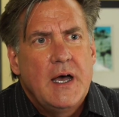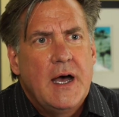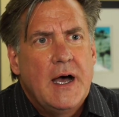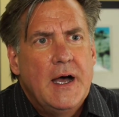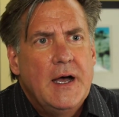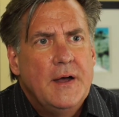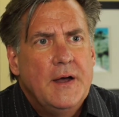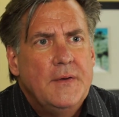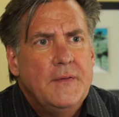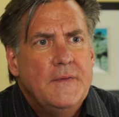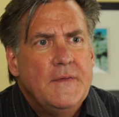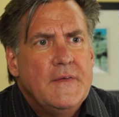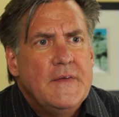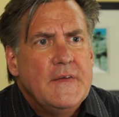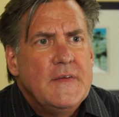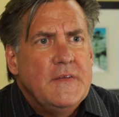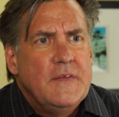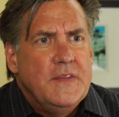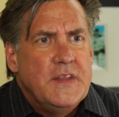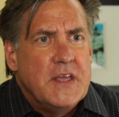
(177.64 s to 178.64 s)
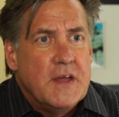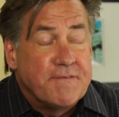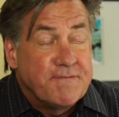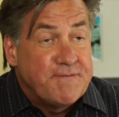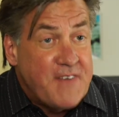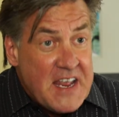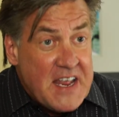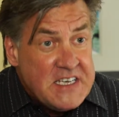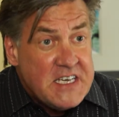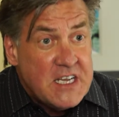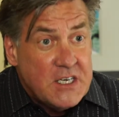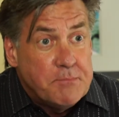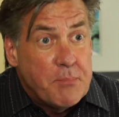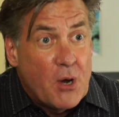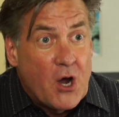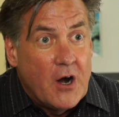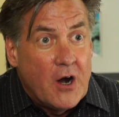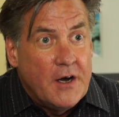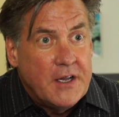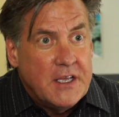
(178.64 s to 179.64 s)
The
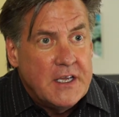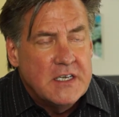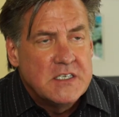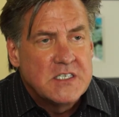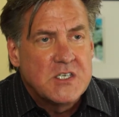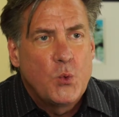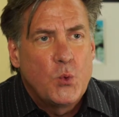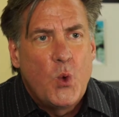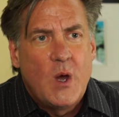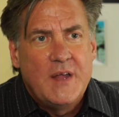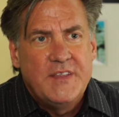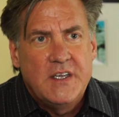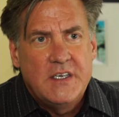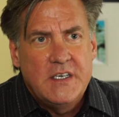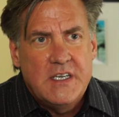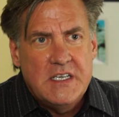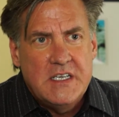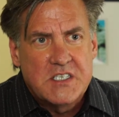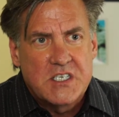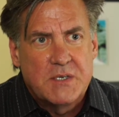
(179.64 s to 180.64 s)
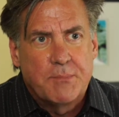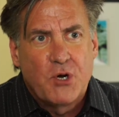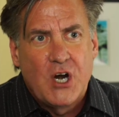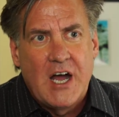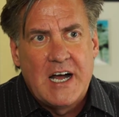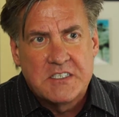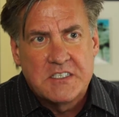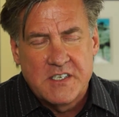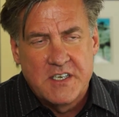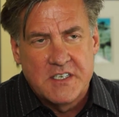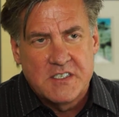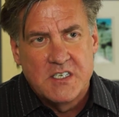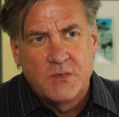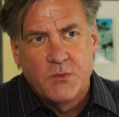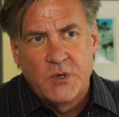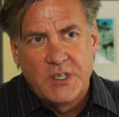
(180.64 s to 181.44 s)
offended party is the one that needs to process